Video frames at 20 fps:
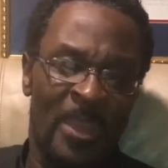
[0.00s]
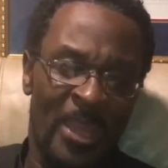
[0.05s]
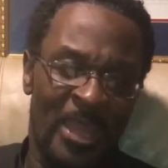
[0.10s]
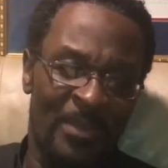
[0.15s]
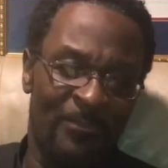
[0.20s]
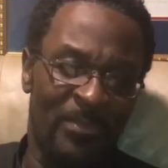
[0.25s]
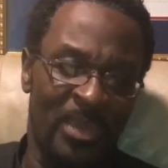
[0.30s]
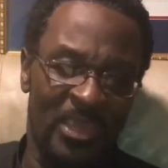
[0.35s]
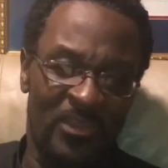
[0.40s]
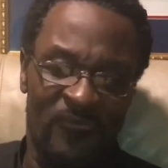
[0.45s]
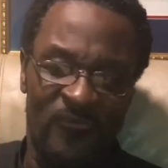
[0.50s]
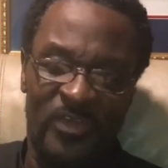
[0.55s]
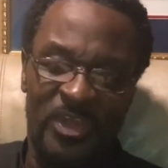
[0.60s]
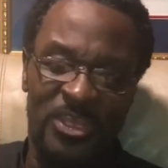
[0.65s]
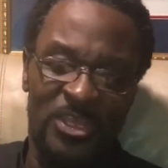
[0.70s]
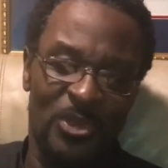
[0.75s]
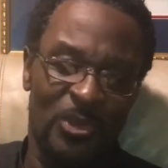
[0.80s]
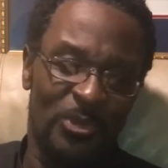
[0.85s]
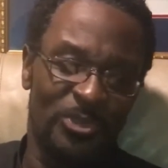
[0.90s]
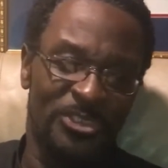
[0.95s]
I make
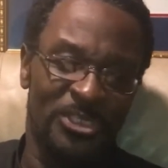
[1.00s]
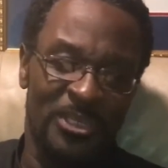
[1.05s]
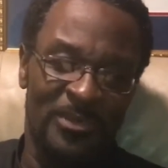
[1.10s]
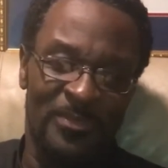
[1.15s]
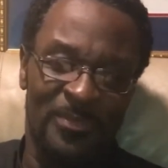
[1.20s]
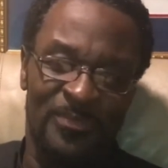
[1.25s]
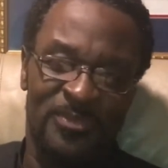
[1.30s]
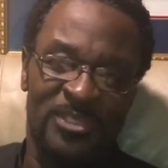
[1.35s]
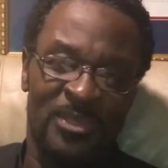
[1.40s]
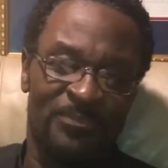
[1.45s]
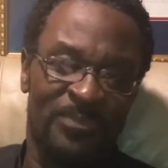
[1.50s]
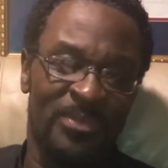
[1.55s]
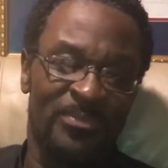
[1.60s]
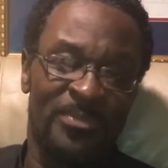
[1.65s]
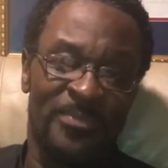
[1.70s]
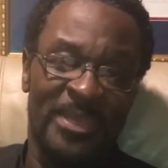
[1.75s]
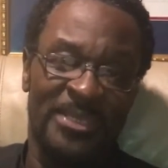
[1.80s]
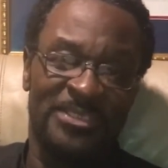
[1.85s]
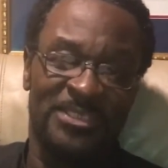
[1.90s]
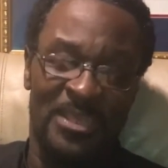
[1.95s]
videos, and some
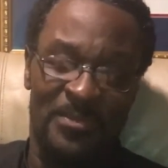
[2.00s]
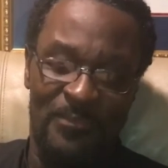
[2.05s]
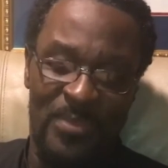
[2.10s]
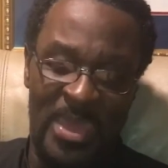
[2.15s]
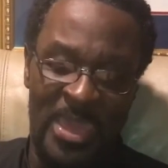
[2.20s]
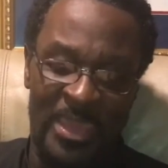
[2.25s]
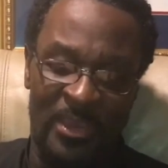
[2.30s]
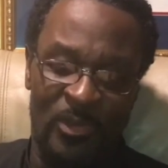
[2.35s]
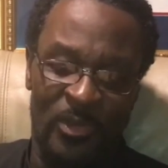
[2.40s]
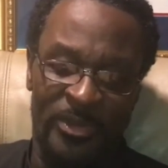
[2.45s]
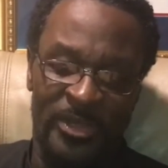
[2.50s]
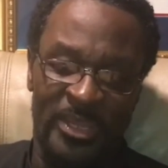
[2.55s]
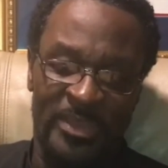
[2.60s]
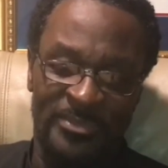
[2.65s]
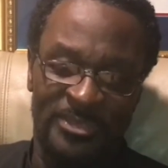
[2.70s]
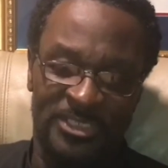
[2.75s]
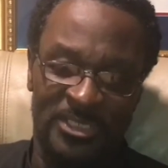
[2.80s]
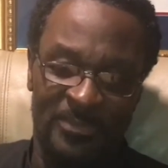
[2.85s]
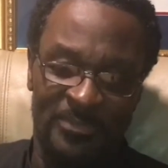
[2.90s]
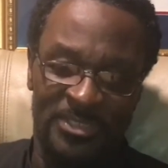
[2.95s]
people may say bang on
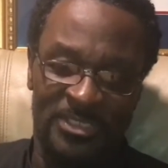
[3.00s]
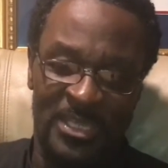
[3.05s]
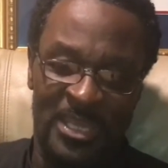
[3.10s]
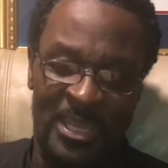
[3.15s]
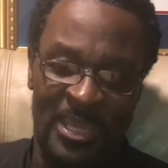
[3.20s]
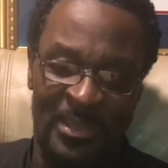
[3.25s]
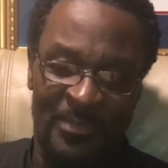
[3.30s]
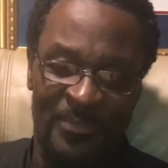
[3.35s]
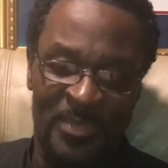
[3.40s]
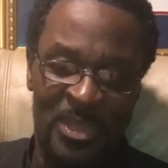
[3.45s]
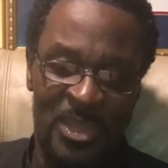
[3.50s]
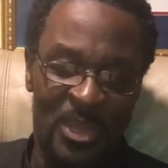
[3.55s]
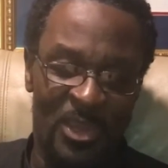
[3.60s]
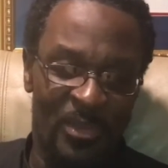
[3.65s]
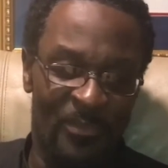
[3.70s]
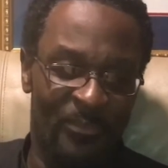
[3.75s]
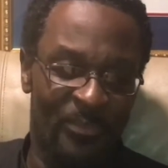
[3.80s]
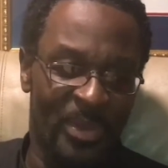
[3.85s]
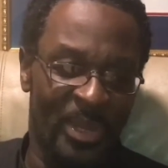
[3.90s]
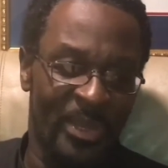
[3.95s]
them sometime.
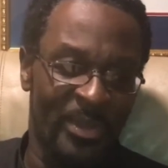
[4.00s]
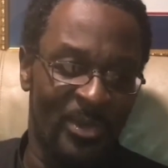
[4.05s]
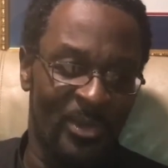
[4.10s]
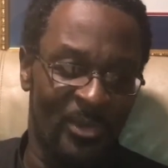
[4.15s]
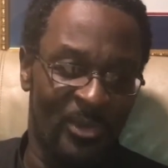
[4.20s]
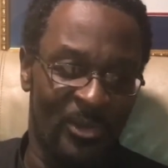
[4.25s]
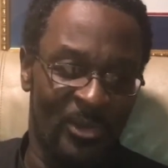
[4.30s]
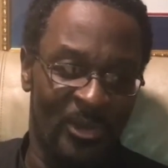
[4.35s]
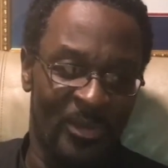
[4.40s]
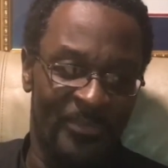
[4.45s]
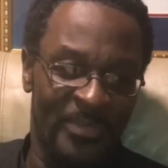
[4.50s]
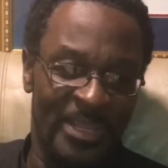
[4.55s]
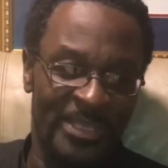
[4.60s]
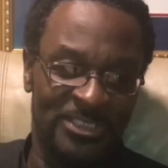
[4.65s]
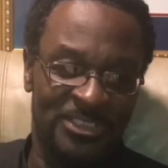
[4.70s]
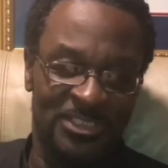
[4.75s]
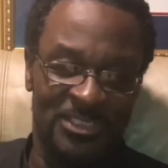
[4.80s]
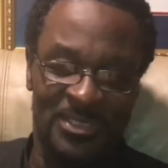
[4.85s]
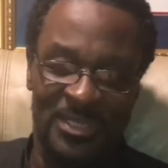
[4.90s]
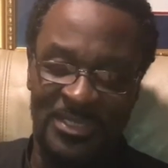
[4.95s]
But
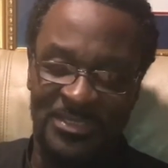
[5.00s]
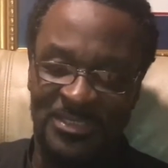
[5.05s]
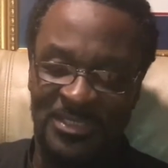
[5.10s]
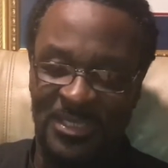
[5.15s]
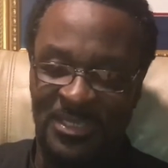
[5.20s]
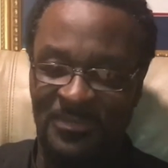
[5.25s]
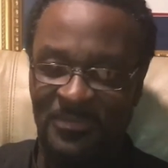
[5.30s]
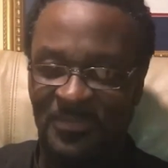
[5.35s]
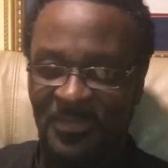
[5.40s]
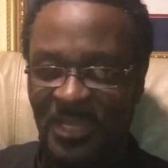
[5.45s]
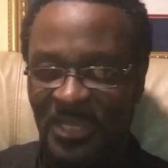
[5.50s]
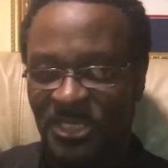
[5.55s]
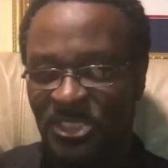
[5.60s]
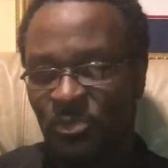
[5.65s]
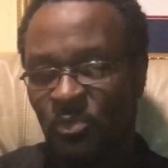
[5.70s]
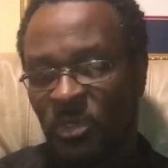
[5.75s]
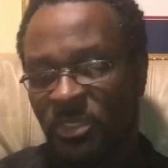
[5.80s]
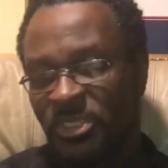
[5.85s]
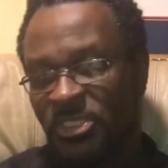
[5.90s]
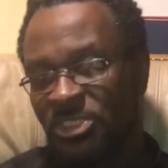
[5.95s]
that's it. I
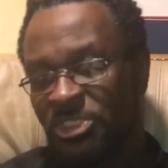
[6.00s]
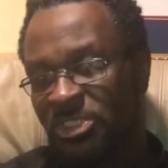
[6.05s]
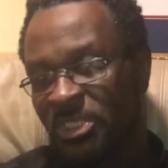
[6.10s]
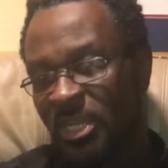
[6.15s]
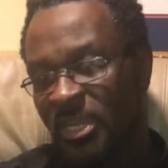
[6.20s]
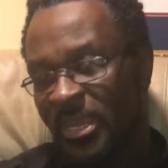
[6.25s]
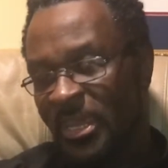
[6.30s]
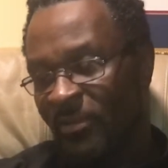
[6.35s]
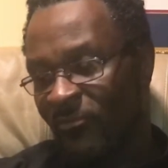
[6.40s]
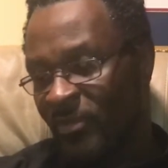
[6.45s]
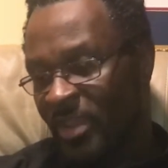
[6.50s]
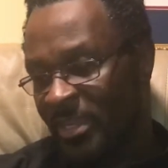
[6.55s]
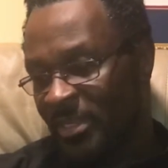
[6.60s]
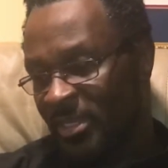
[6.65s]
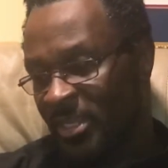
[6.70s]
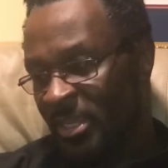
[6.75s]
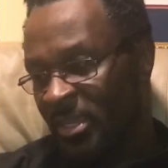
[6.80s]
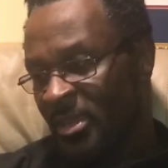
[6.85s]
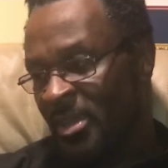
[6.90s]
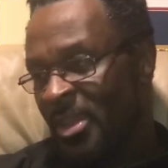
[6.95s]
just wanted to share that
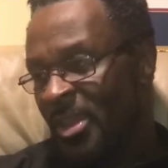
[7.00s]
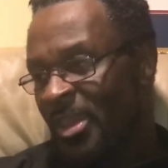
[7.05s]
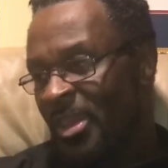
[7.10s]
right there.